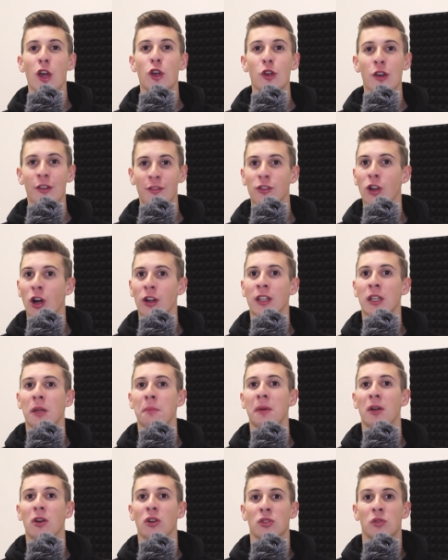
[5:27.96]
You have done it
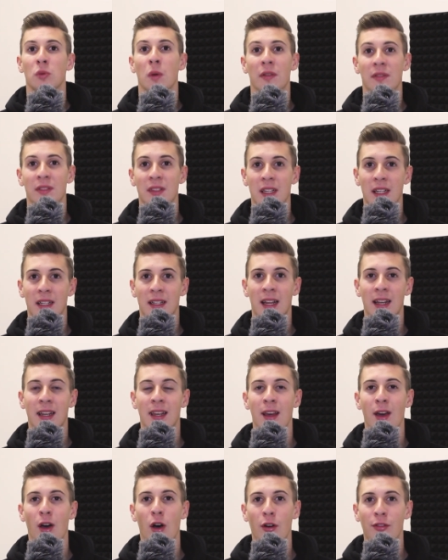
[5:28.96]
because you have seen that
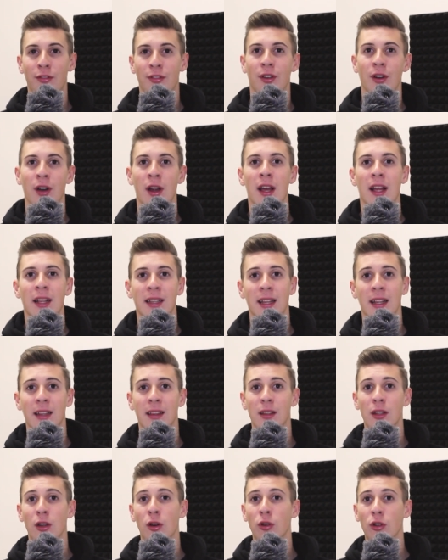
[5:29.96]
the offer
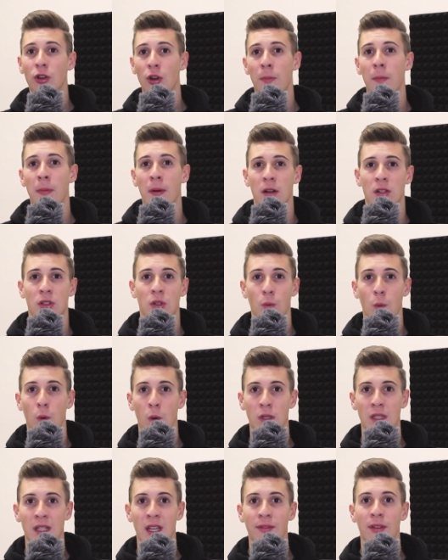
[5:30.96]
that the other person
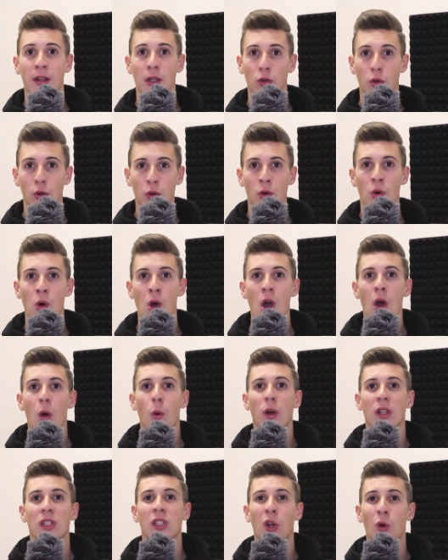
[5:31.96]
was giving to you
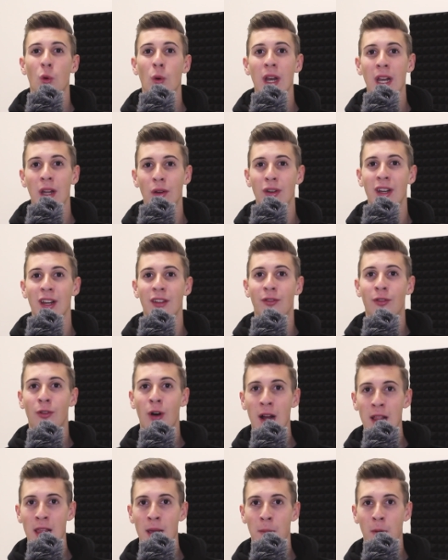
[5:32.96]
was really, really
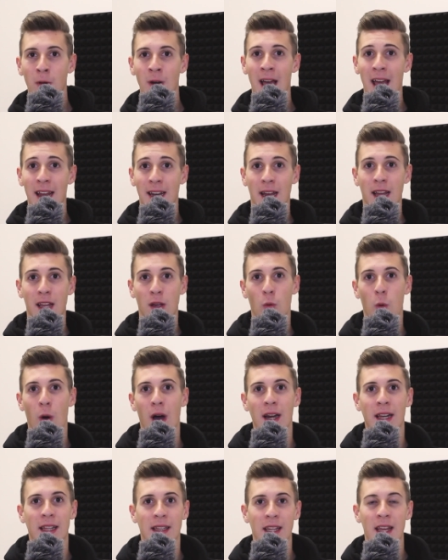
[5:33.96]
valuable and high
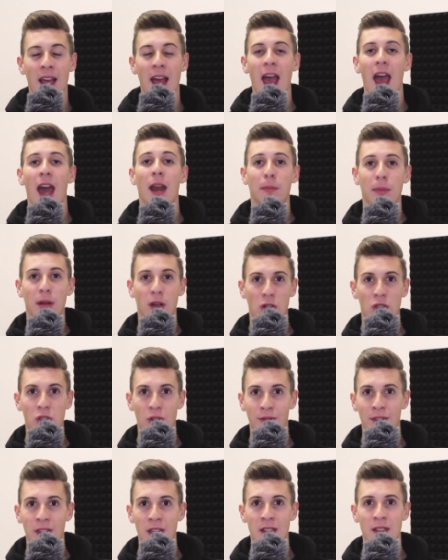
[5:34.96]
quality. And because
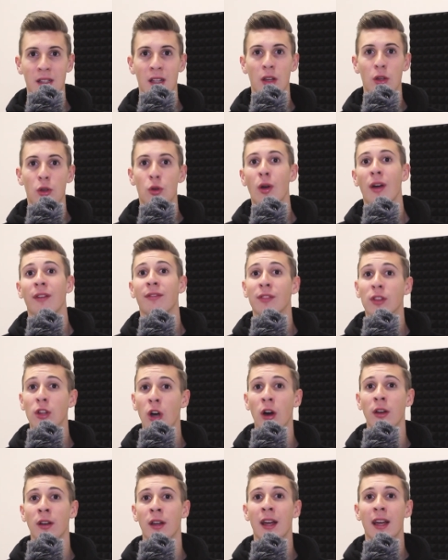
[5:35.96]
of this, you have
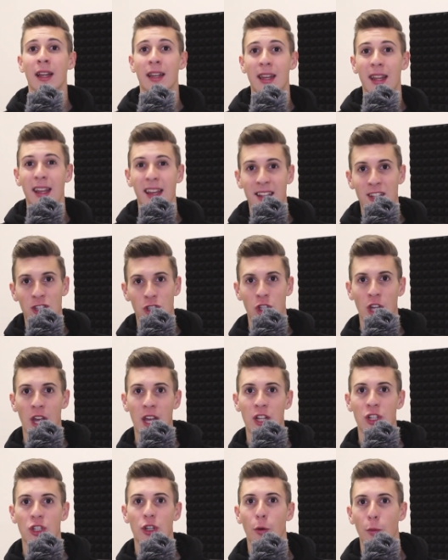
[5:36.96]
done the
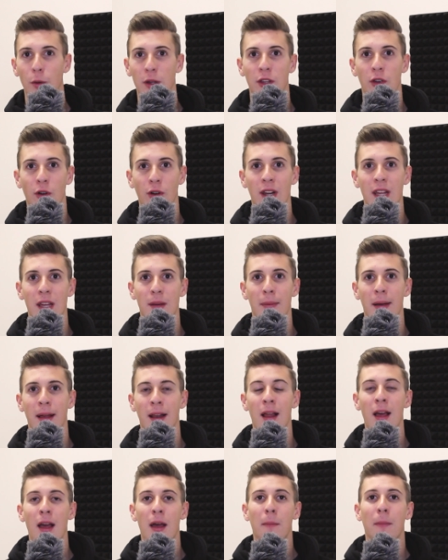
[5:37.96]
exchange with your
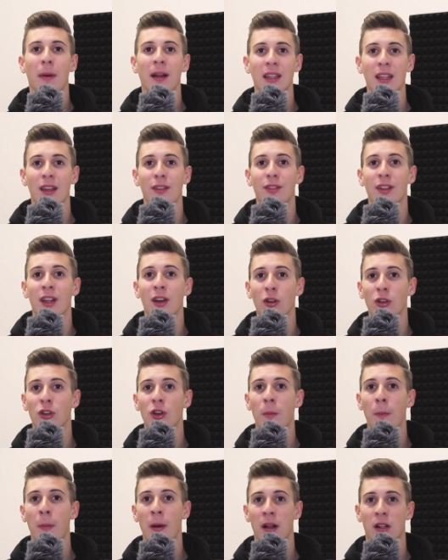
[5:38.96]
email. But if the
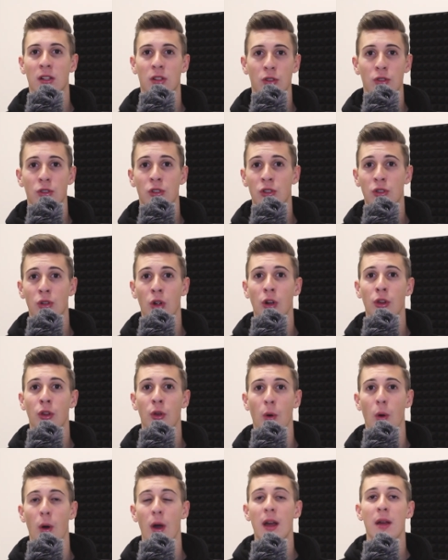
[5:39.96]
other person just told
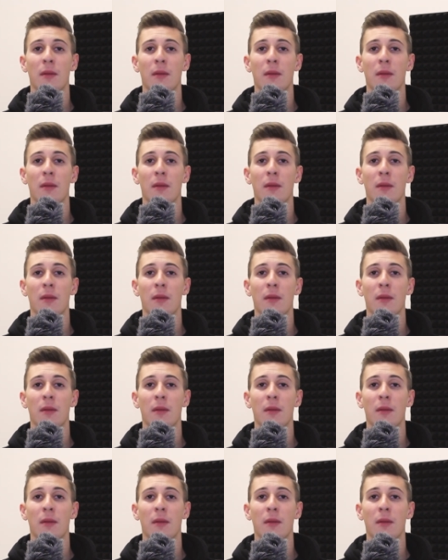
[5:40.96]
you,